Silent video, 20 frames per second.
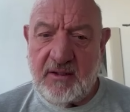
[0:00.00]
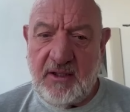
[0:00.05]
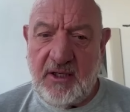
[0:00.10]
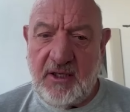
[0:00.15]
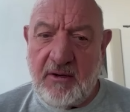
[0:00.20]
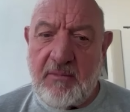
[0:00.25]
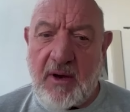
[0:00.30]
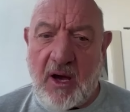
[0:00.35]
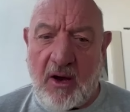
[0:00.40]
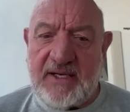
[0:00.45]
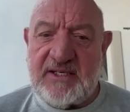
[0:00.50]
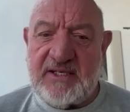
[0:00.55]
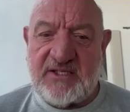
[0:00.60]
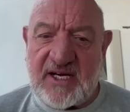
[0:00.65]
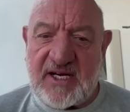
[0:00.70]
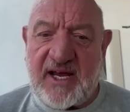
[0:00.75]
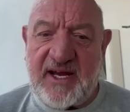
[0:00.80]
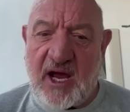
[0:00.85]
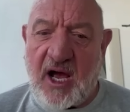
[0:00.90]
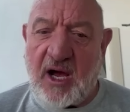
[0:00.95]
You might
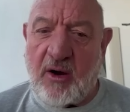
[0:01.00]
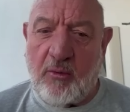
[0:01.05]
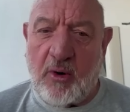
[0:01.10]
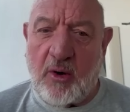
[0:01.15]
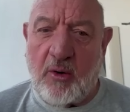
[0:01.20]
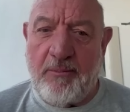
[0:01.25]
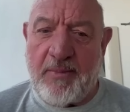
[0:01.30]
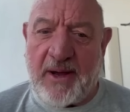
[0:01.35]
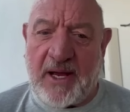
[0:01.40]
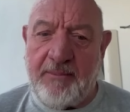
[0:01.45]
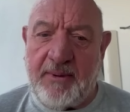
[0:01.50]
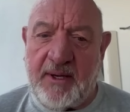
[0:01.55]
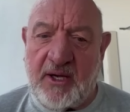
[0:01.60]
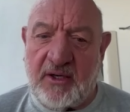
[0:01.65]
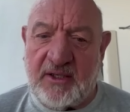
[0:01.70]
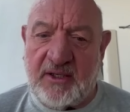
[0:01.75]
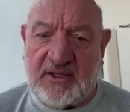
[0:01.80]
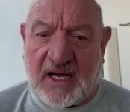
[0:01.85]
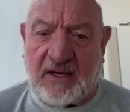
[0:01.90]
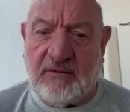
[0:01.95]
say, oh, well, maybe
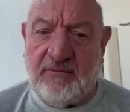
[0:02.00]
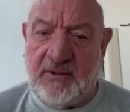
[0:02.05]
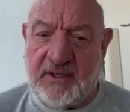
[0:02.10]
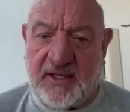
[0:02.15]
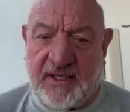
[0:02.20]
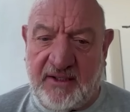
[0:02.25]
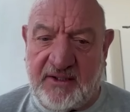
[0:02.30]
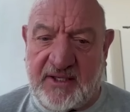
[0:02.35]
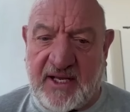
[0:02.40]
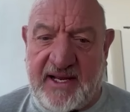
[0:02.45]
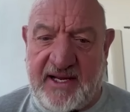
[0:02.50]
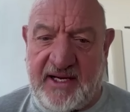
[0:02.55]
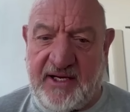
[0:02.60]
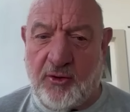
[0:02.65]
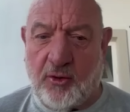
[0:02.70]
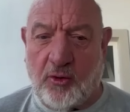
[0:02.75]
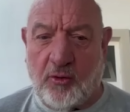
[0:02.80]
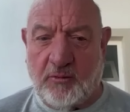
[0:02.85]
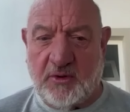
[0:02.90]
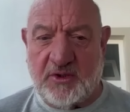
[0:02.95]
I don't need that
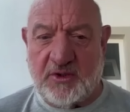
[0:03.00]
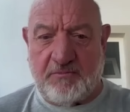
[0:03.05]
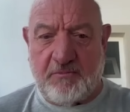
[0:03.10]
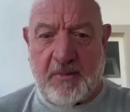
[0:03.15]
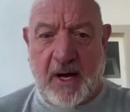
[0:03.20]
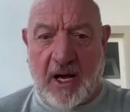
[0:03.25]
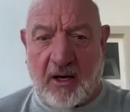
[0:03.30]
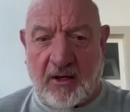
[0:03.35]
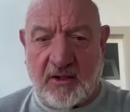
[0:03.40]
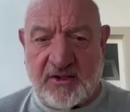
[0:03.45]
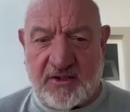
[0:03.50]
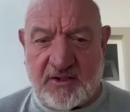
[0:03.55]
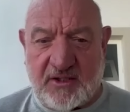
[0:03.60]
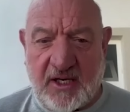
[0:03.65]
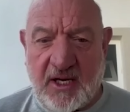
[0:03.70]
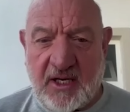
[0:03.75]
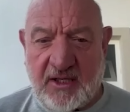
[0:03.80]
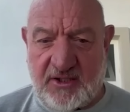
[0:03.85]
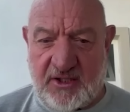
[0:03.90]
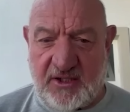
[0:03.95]
enormous mast
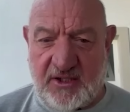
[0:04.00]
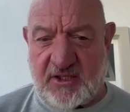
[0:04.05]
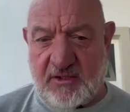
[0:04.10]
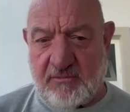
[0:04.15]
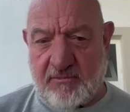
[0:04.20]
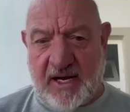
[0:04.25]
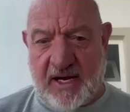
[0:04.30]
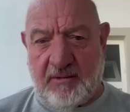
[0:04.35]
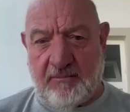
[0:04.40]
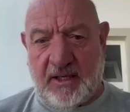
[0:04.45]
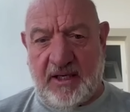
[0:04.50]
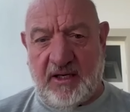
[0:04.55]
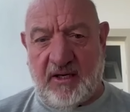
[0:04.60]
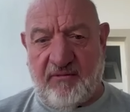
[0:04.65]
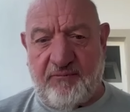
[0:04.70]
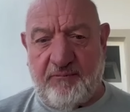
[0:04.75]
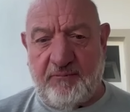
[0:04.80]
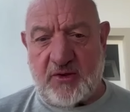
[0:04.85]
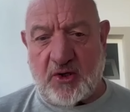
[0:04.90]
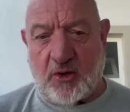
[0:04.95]
just to make me
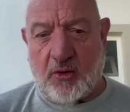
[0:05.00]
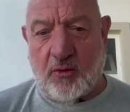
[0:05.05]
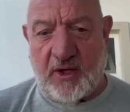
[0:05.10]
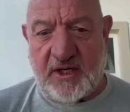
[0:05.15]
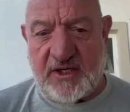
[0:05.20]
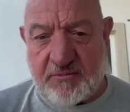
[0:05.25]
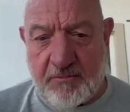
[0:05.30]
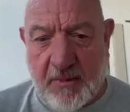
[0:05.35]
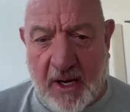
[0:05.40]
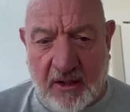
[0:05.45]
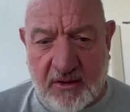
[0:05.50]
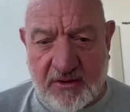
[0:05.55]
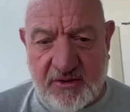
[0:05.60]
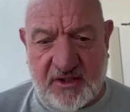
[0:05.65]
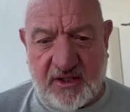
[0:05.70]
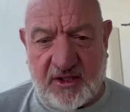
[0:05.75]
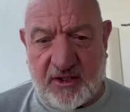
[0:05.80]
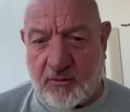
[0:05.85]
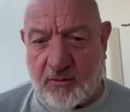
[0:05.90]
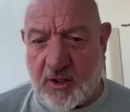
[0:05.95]
the tallest
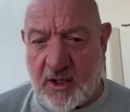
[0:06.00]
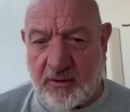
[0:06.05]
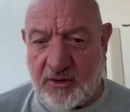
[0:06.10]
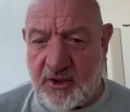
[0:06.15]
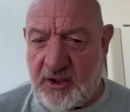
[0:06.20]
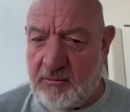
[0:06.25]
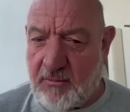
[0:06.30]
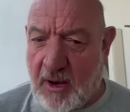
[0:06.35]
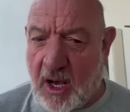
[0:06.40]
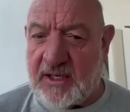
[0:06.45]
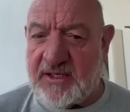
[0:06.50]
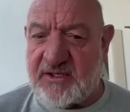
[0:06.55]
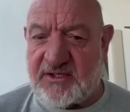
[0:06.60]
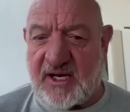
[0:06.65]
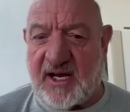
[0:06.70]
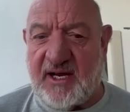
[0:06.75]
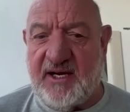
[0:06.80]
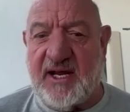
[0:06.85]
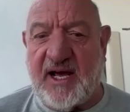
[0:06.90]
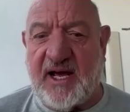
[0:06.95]
mast in the world. You might
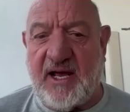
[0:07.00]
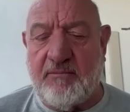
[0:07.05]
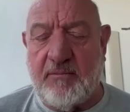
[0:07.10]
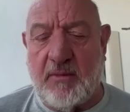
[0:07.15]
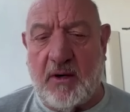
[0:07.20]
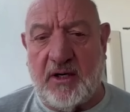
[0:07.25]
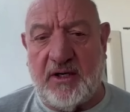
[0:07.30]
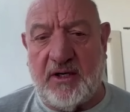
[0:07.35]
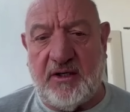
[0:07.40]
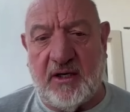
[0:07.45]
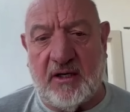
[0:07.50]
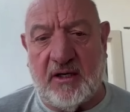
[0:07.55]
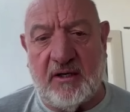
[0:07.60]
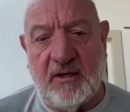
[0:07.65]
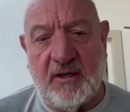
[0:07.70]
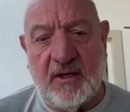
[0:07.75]
say that, mightn't you?